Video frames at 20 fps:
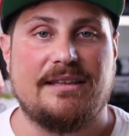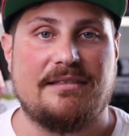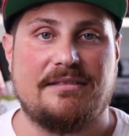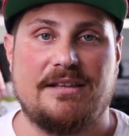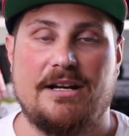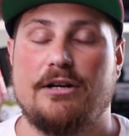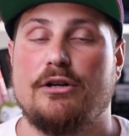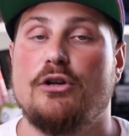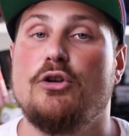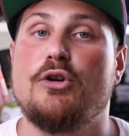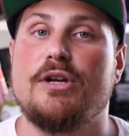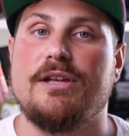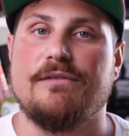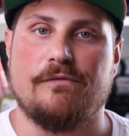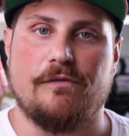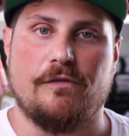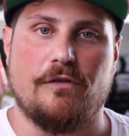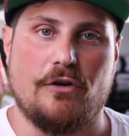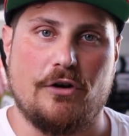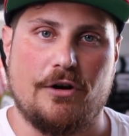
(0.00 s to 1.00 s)
that they're looking
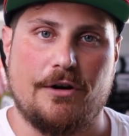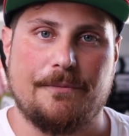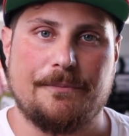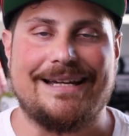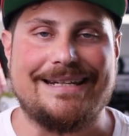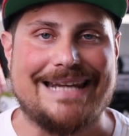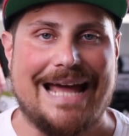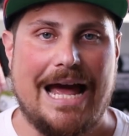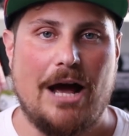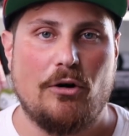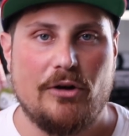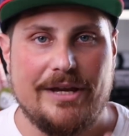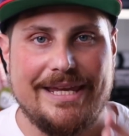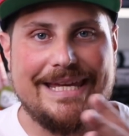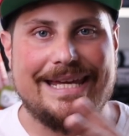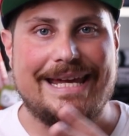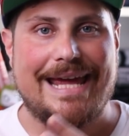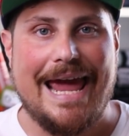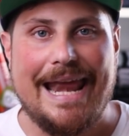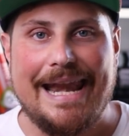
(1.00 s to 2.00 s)
for. Now,
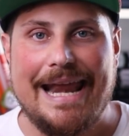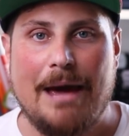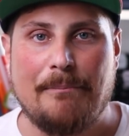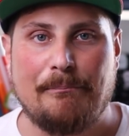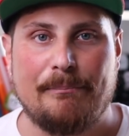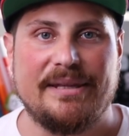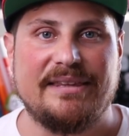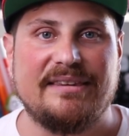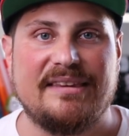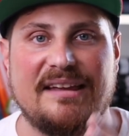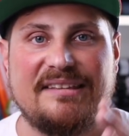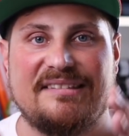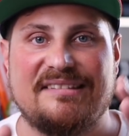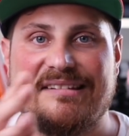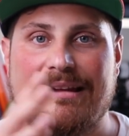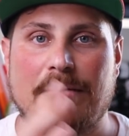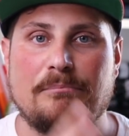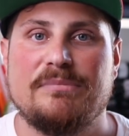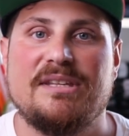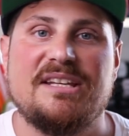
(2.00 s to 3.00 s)
it can happen that
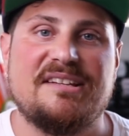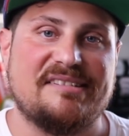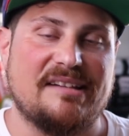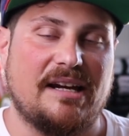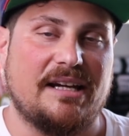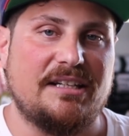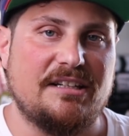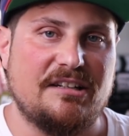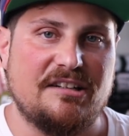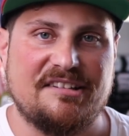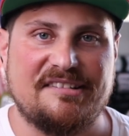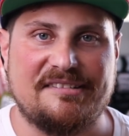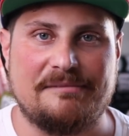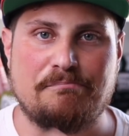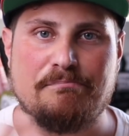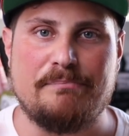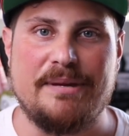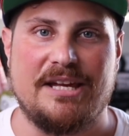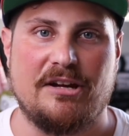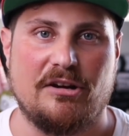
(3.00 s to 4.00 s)
some designers,
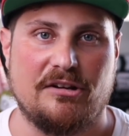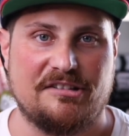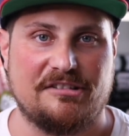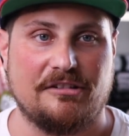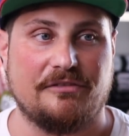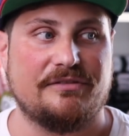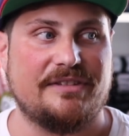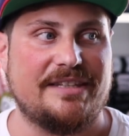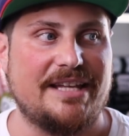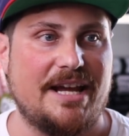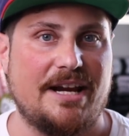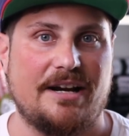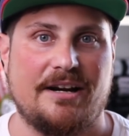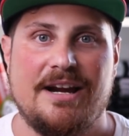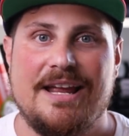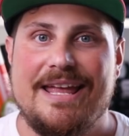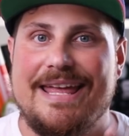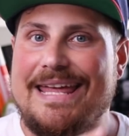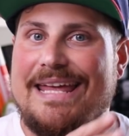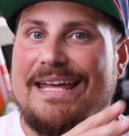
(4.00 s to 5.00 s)
because of their
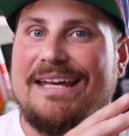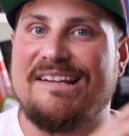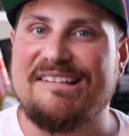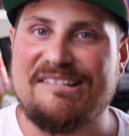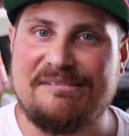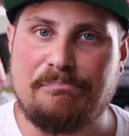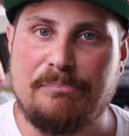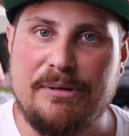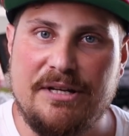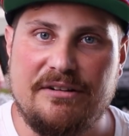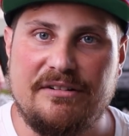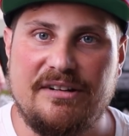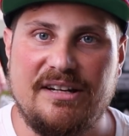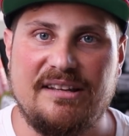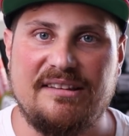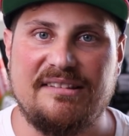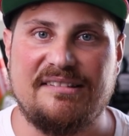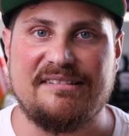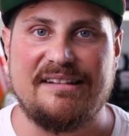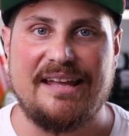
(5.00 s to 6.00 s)

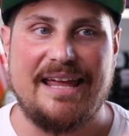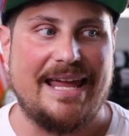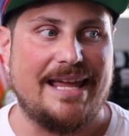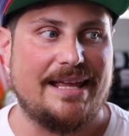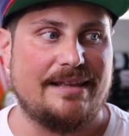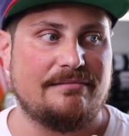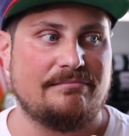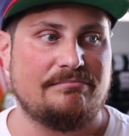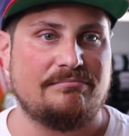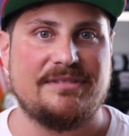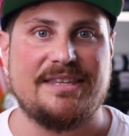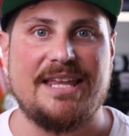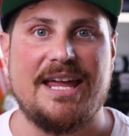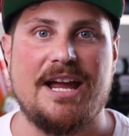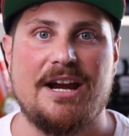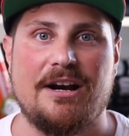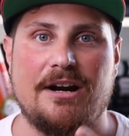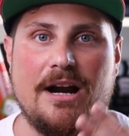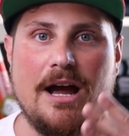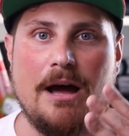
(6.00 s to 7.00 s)
experience and
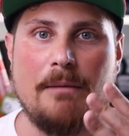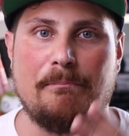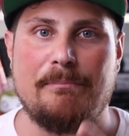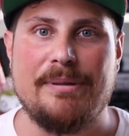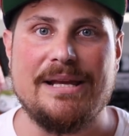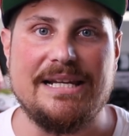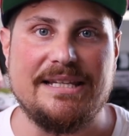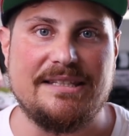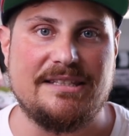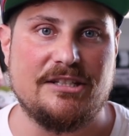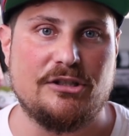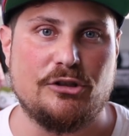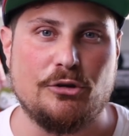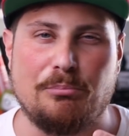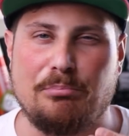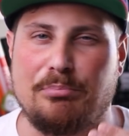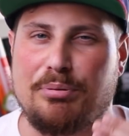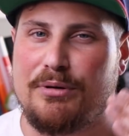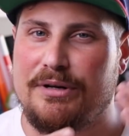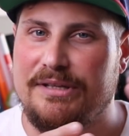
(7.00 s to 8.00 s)
their ability to
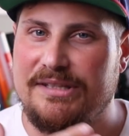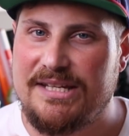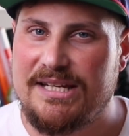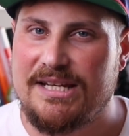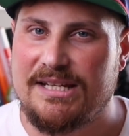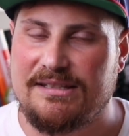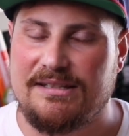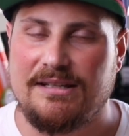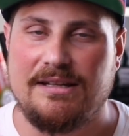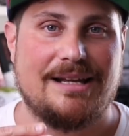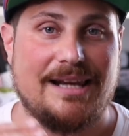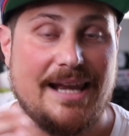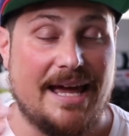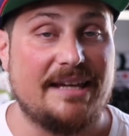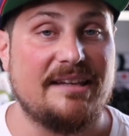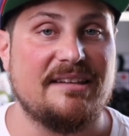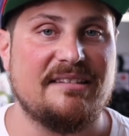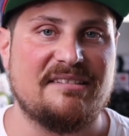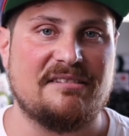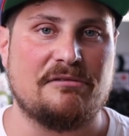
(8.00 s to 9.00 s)
predict
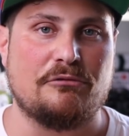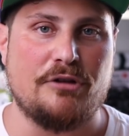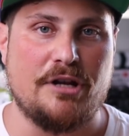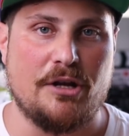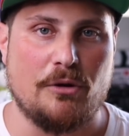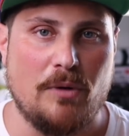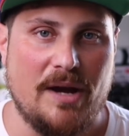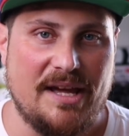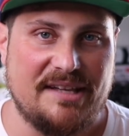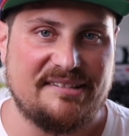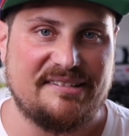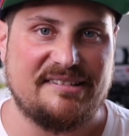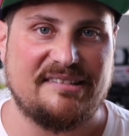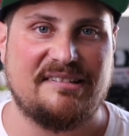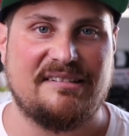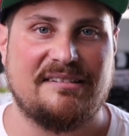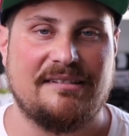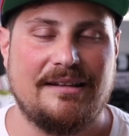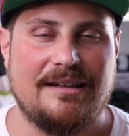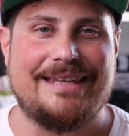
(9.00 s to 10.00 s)
clients'
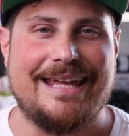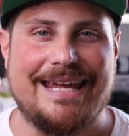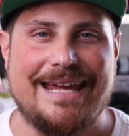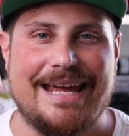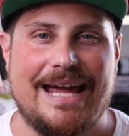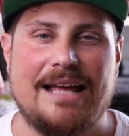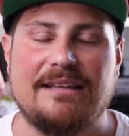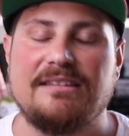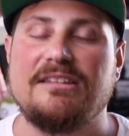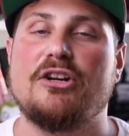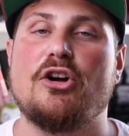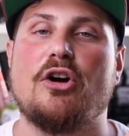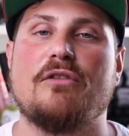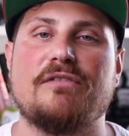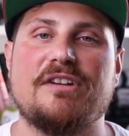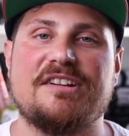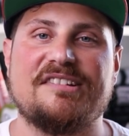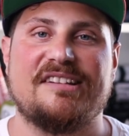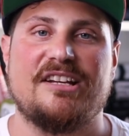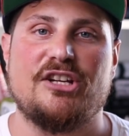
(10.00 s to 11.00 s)
requests, they cut the
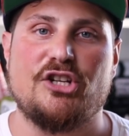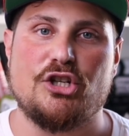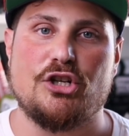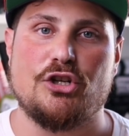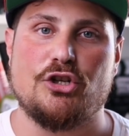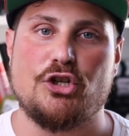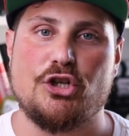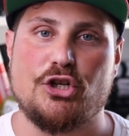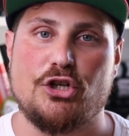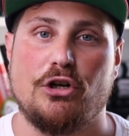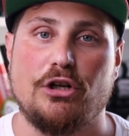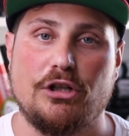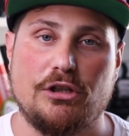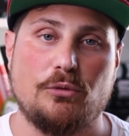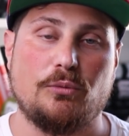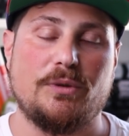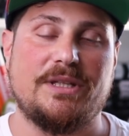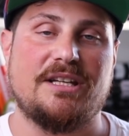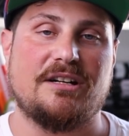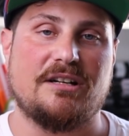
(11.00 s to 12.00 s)
conversation short
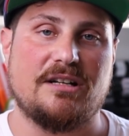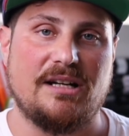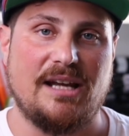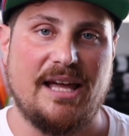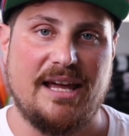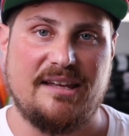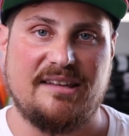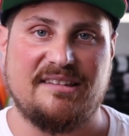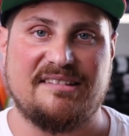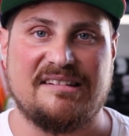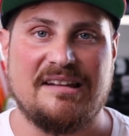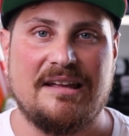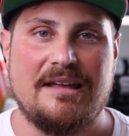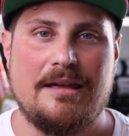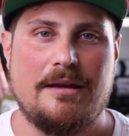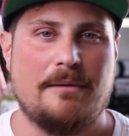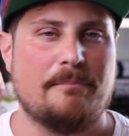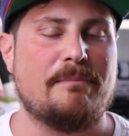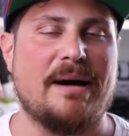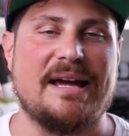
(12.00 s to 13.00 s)
with their clients
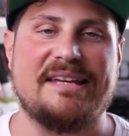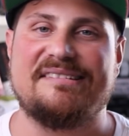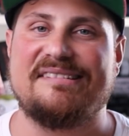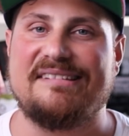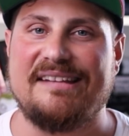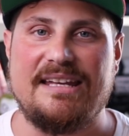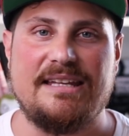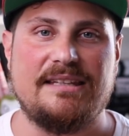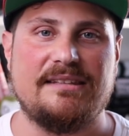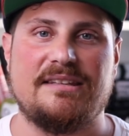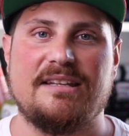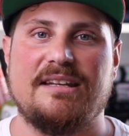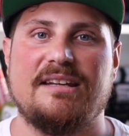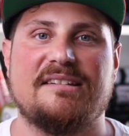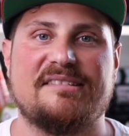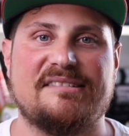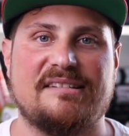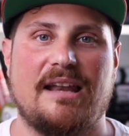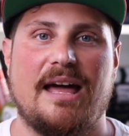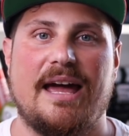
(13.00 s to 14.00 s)
by saying
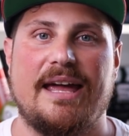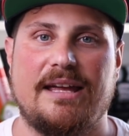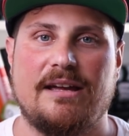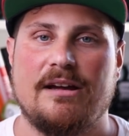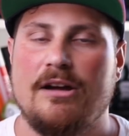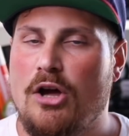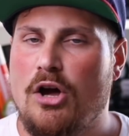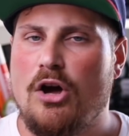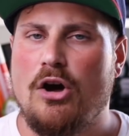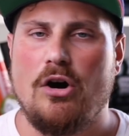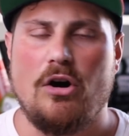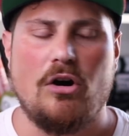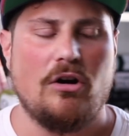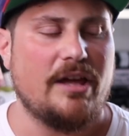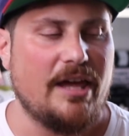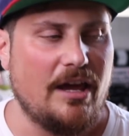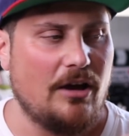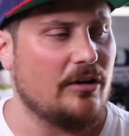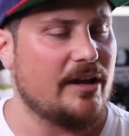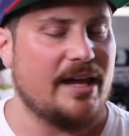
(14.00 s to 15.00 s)
things like,
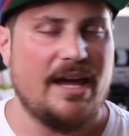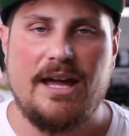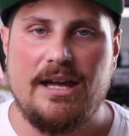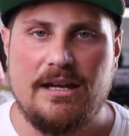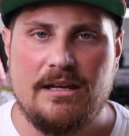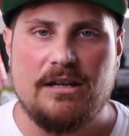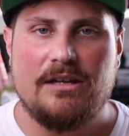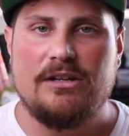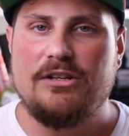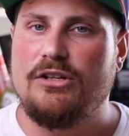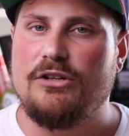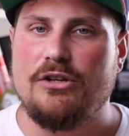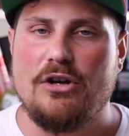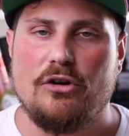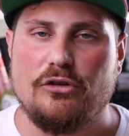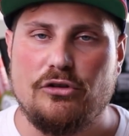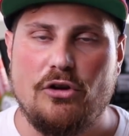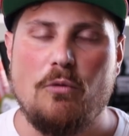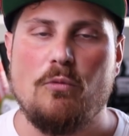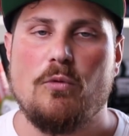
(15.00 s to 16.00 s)
okay,
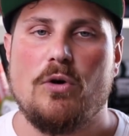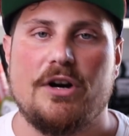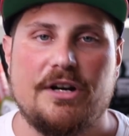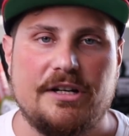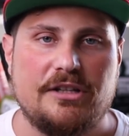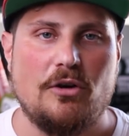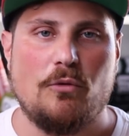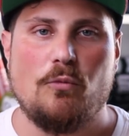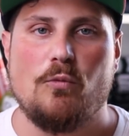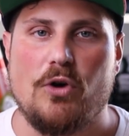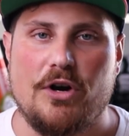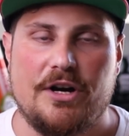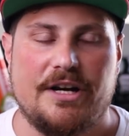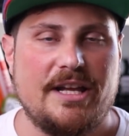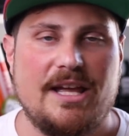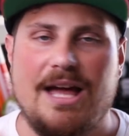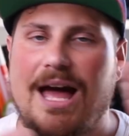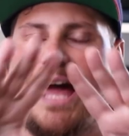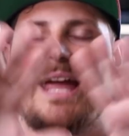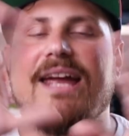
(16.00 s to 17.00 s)
don't
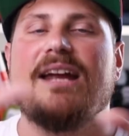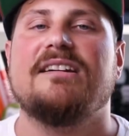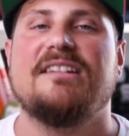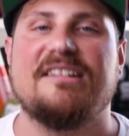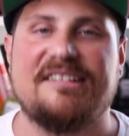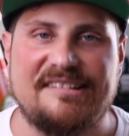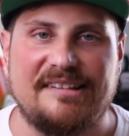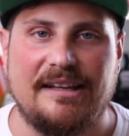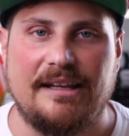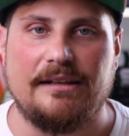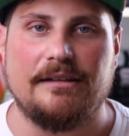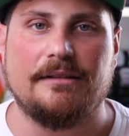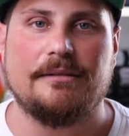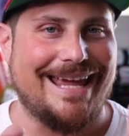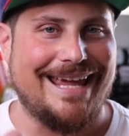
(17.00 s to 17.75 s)
worry, I understand.